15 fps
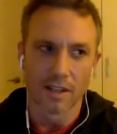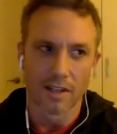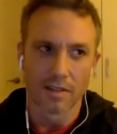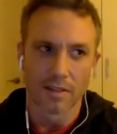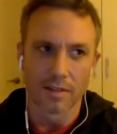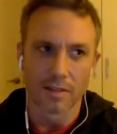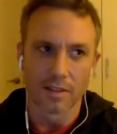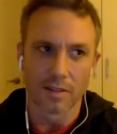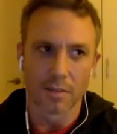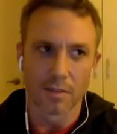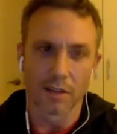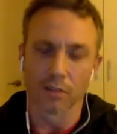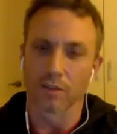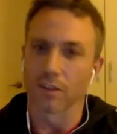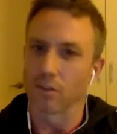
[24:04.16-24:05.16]
that the
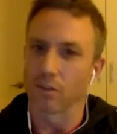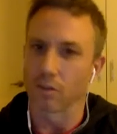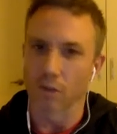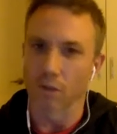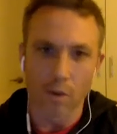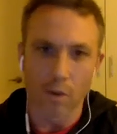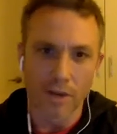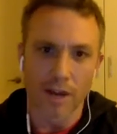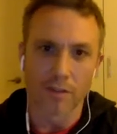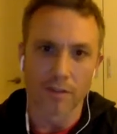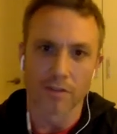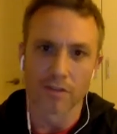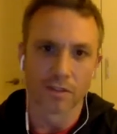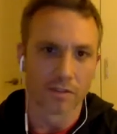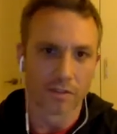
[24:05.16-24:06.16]
muscle doesn't grow
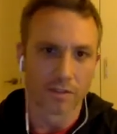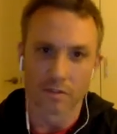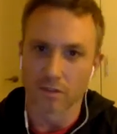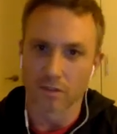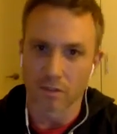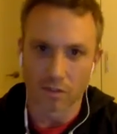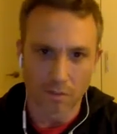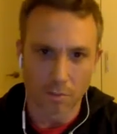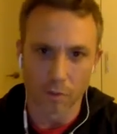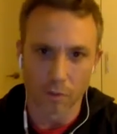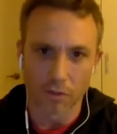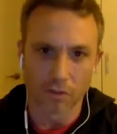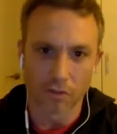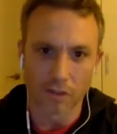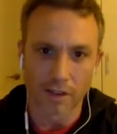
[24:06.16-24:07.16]
enough to support
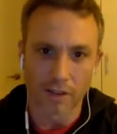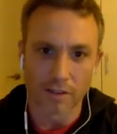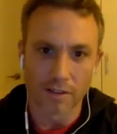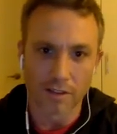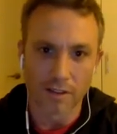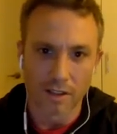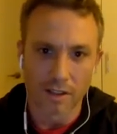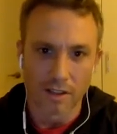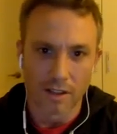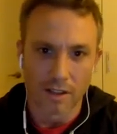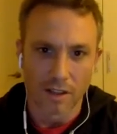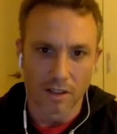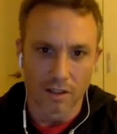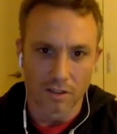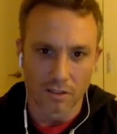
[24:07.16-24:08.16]
the strength.
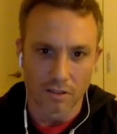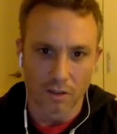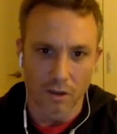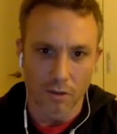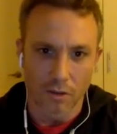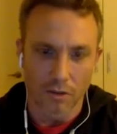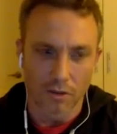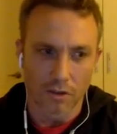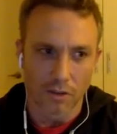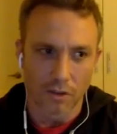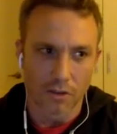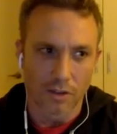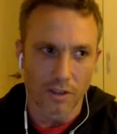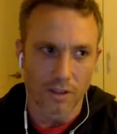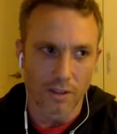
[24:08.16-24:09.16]
So
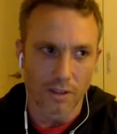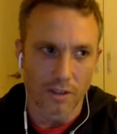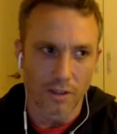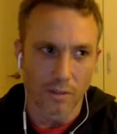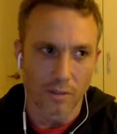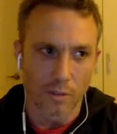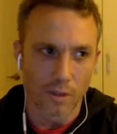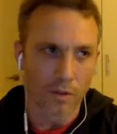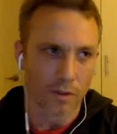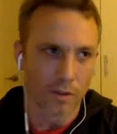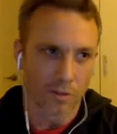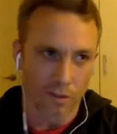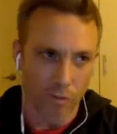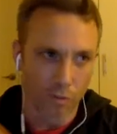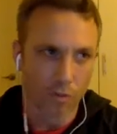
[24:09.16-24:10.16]
that whether
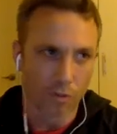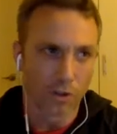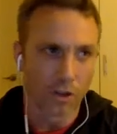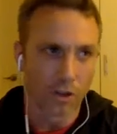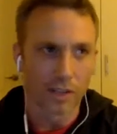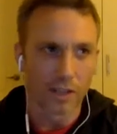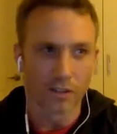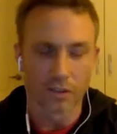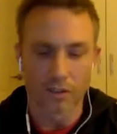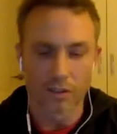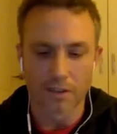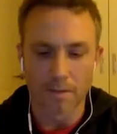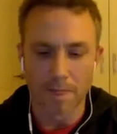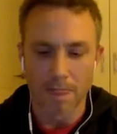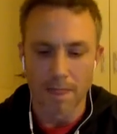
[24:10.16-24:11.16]
it's through
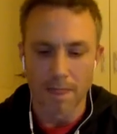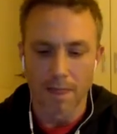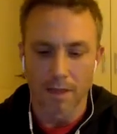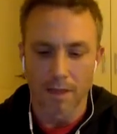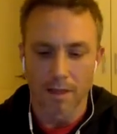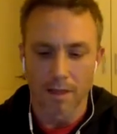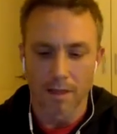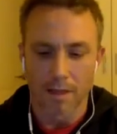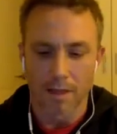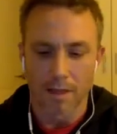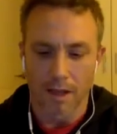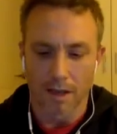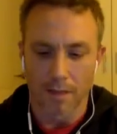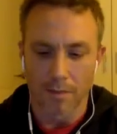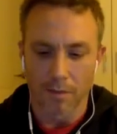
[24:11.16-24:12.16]
glycogen,
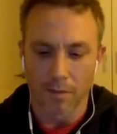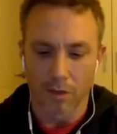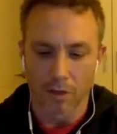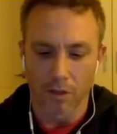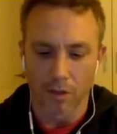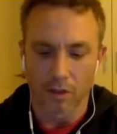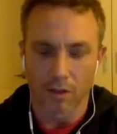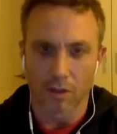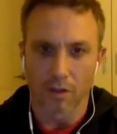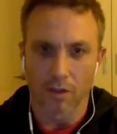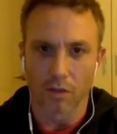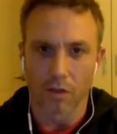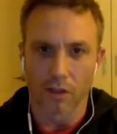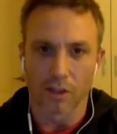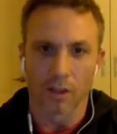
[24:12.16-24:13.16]

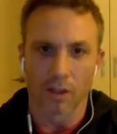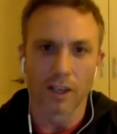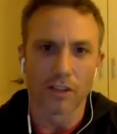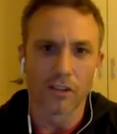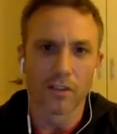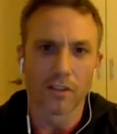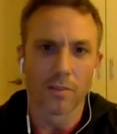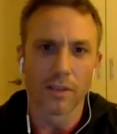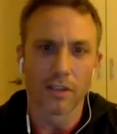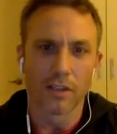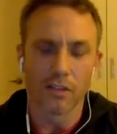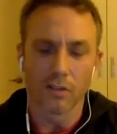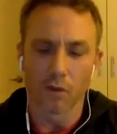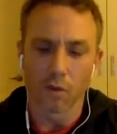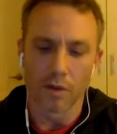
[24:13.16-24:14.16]
chronic glycogen
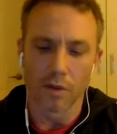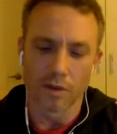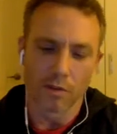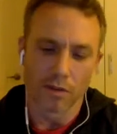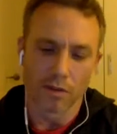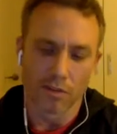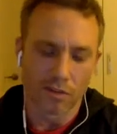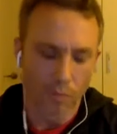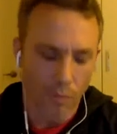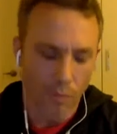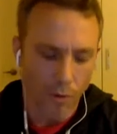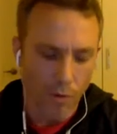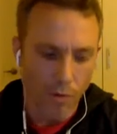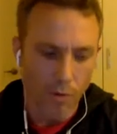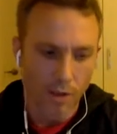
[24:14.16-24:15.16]
depletion, or whether it's
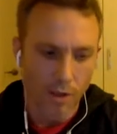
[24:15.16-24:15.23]
through